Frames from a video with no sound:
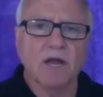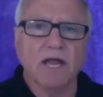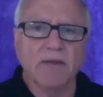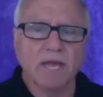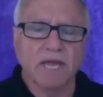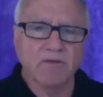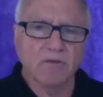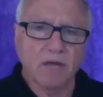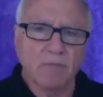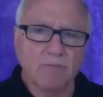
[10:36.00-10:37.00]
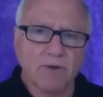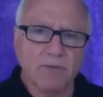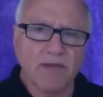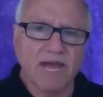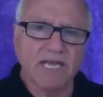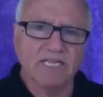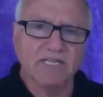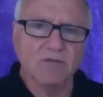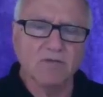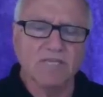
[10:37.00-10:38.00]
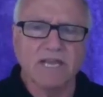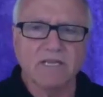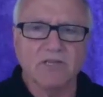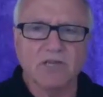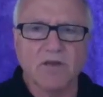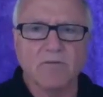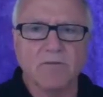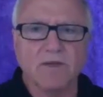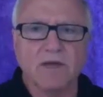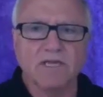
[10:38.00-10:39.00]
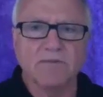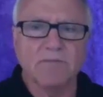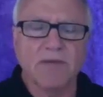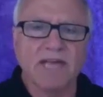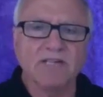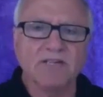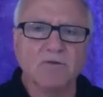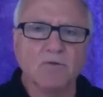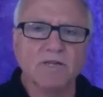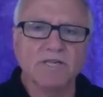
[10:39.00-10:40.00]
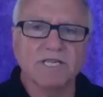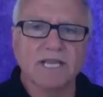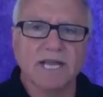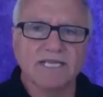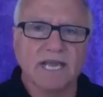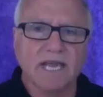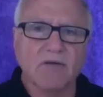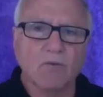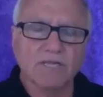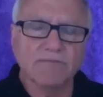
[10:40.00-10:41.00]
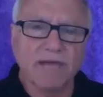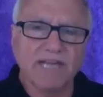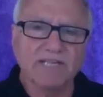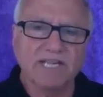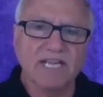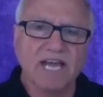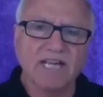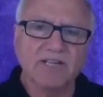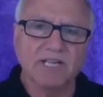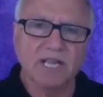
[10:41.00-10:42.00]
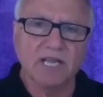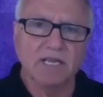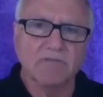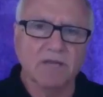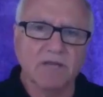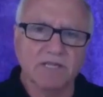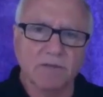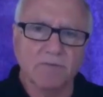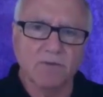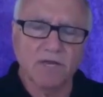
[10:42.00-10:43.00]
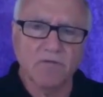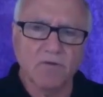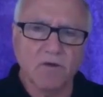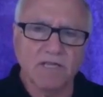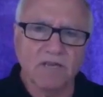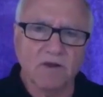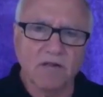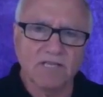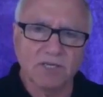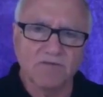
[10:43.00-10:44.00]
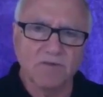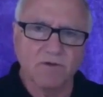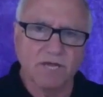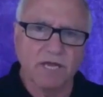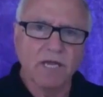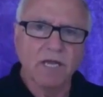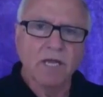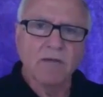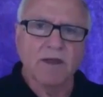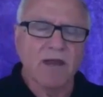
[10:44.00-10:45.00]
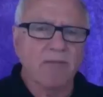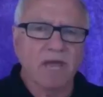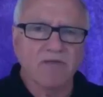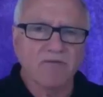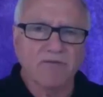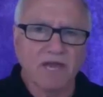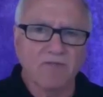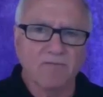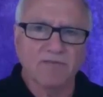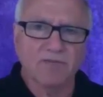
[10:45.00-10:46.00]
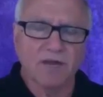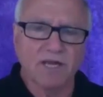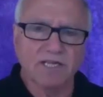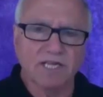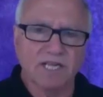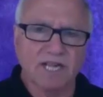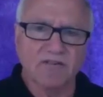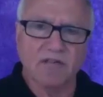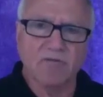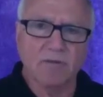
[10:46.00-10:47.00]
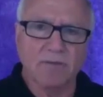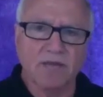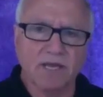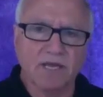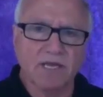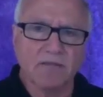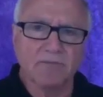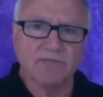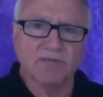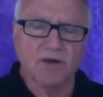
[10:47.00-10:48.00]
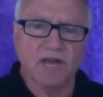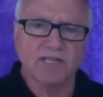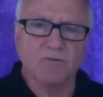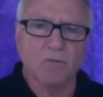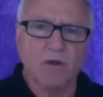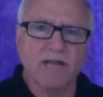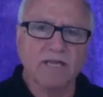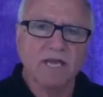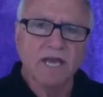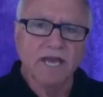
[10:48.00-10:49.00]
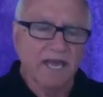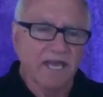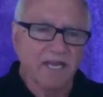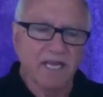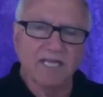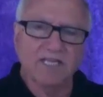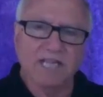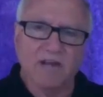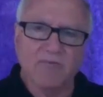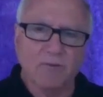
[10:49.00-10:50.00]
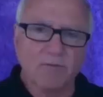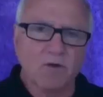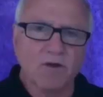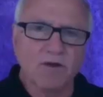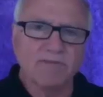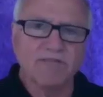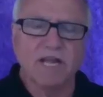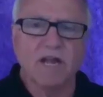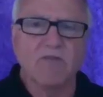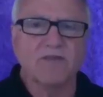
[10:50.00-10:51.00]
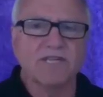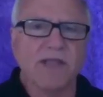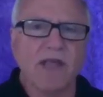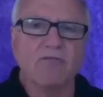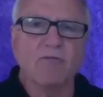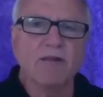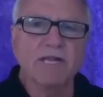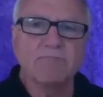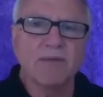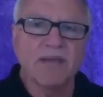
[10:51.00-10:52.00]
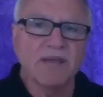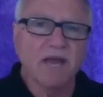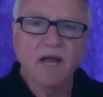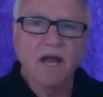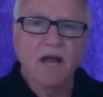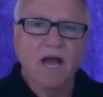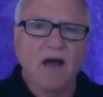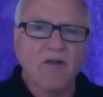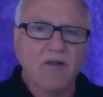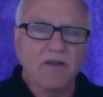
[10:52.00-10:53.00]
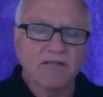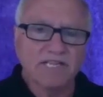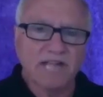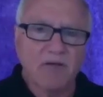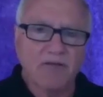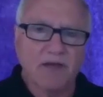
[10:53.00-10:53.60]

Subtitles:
and put him back as a lieutenant general because McMaster was basically isolated because of the book he wrote on dereliction of duty. But I'm not a fan of Petraeus, as I've said repeatedly. Petraeus went in, he self-promoted himself. He's never really been, other than South